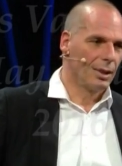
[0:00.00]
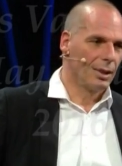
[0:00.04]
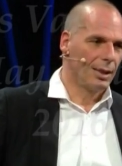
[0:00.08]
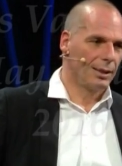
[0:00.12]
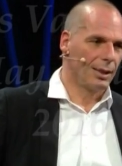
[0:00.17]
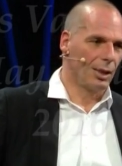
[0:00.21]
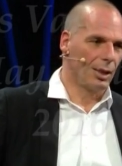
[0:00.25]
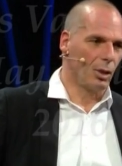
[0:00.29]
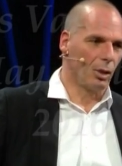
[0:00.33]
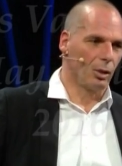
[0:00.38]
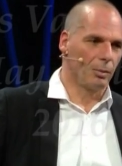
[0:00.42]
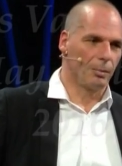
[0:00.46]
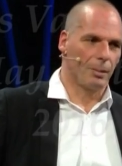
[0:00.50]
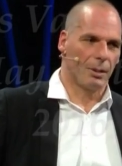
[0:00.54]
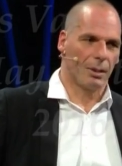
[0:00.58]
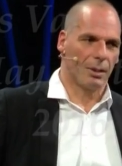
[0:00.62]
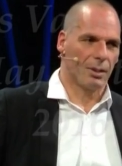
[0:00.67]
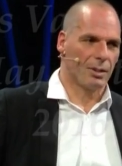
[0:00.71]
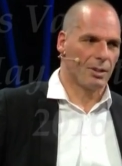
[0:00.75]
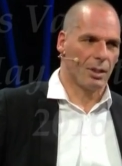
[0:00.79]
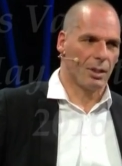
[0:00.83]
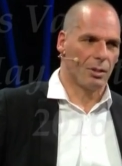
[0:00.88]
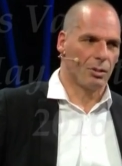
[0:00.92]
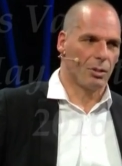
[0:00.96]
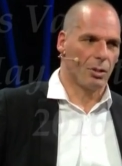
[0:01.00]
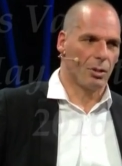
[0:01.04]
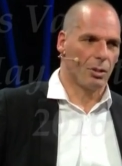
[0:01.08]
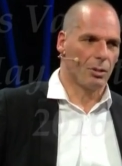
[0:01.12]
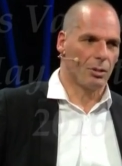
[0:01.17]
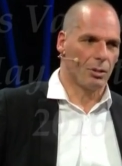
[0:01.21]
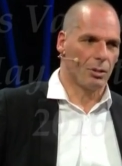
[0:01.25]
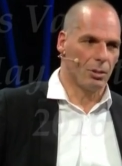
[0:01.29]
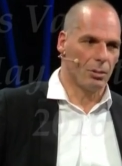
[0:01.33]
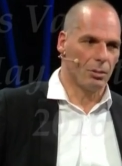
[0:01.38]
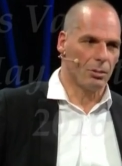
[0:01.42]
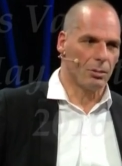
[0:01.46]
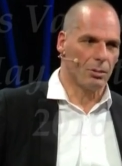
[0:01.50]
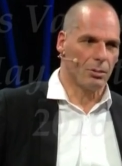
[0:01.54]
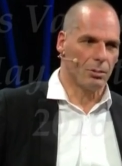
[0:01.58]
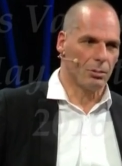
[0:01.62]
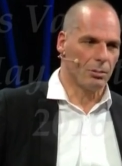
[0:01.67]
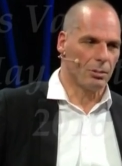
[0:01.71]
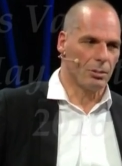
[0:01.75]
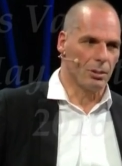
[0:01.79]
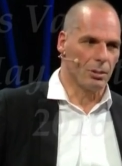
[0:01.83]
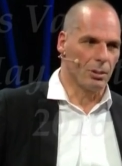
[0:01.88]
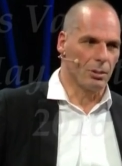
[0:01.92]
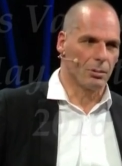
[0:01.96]
And he called me and he said, "You, you, you,
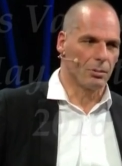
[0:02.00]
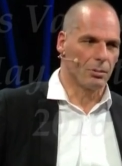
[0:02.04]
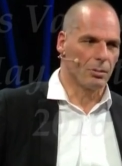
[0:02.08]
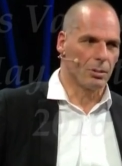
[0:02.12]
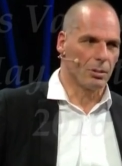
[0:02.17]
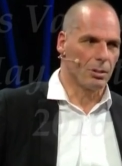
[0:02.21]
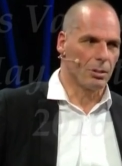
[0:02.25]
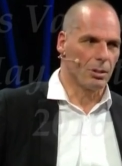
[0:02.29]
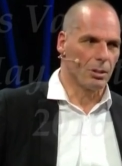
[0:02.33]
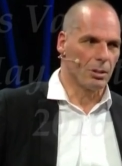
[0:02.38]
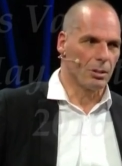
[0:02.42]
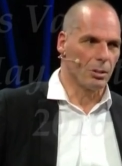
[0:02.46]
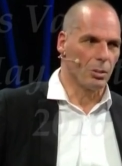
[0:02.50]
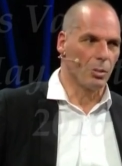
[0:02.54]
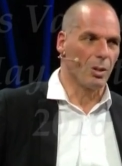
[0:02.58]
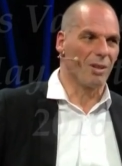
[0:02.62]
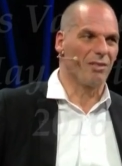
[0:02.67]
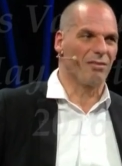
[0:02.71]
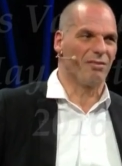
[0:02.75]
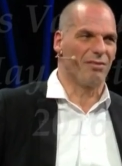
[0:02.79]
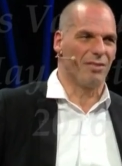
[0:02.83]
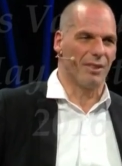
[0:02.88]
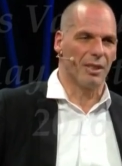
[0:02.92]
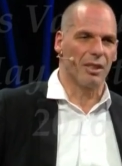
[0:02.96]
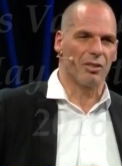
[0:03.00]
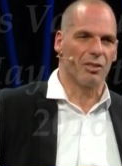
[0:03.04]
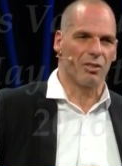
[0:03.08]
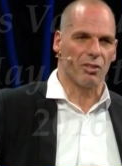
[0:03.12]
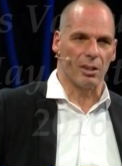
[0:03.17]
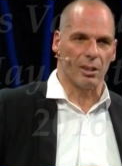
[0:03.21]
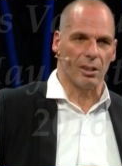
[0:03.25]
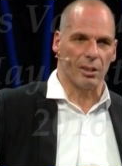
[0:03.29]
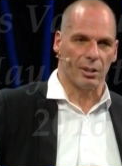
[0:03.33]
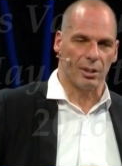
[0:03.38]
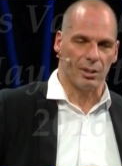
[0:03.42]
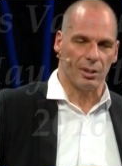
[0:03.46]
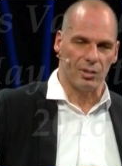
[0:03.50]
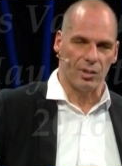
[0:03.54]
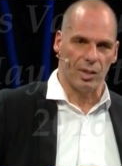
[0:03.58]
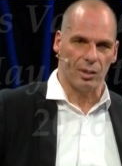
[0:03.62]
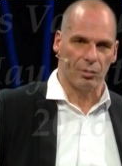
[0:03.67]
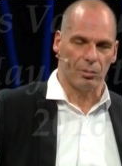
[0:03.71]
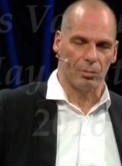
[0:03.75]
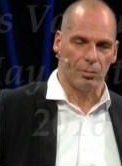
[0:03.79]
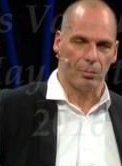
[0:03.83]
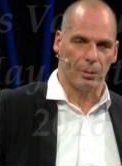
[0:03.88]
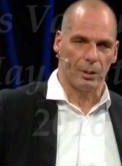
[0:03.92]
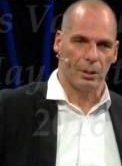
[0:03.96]
you know, you are verging," he
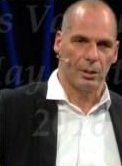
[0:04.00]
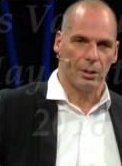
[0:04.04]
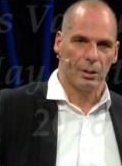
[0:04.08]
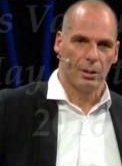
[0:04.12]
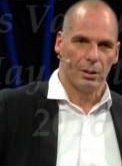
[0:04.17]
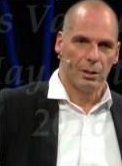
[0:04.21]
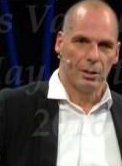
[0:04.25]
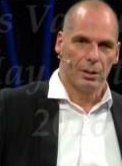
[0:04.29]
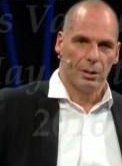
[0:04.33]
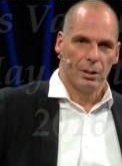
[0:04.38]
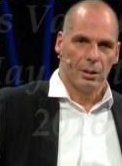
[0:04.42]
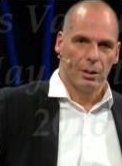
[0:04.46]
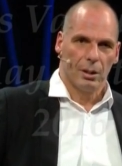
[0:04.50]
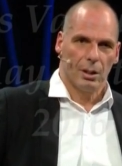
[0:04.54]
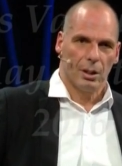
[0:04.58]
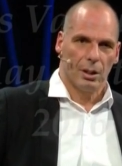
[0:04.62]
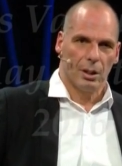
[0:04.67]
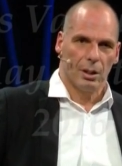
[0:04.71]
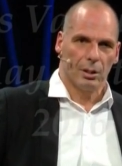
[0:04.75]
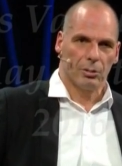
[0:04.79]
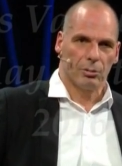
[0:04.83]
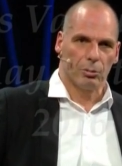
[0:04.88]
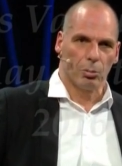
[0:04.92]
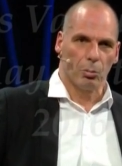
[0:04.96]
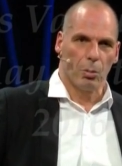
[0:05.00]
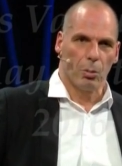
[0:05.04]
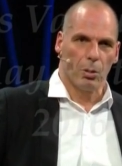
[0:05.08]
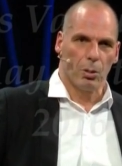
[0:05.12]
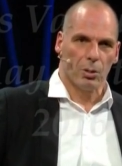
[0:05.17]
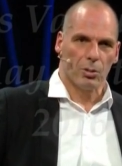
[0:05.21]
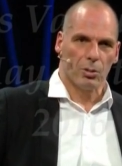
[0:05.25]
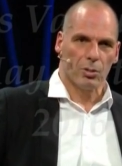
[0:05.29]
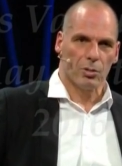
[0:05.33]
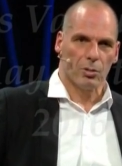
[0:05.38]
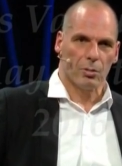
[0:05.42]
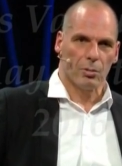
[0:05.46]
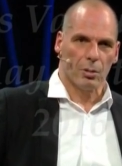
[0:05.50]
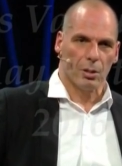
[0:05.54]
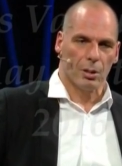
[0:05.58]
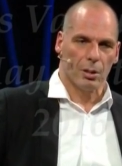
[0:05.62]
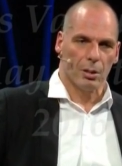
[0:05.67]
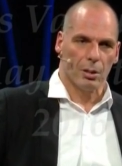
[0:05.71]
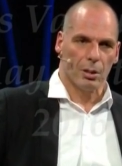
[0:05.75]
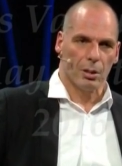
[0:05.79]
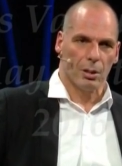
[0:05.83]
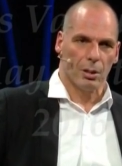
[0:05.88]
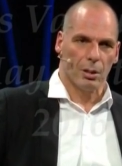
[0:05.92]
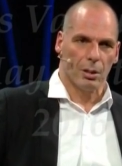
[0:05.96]
said to me, uh, "towards
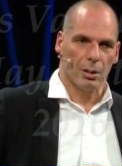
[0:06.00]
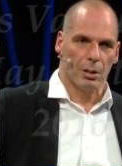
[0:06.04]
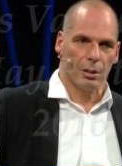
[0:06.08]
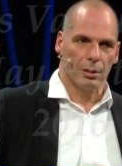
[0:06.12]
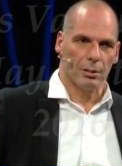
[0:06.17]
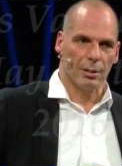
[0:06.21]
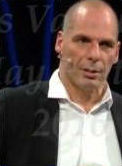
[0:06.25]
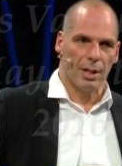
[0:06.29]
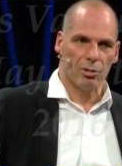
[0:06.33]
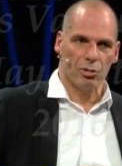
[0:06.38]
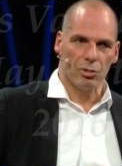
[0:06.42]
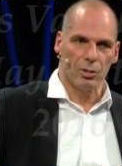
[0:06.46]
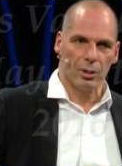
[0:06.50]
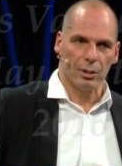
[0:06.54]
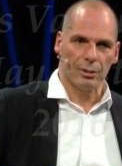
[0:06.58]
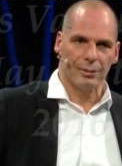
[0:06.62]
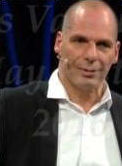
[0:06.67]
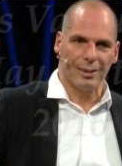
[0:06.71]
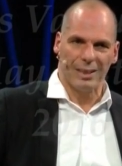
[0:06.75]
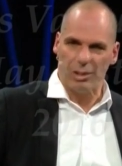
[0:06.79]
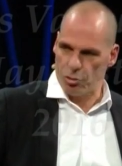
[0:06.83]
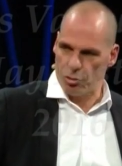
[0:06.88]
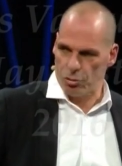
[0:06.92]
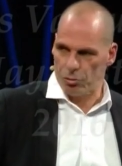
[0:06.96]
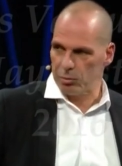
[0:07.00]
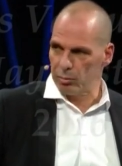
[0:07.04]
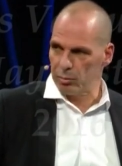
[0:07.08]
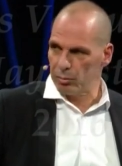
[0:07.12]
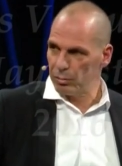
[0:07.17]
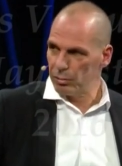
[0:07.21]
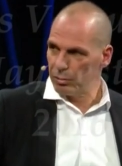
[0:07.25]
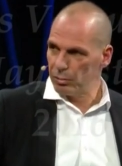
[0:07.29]
uh, national treason."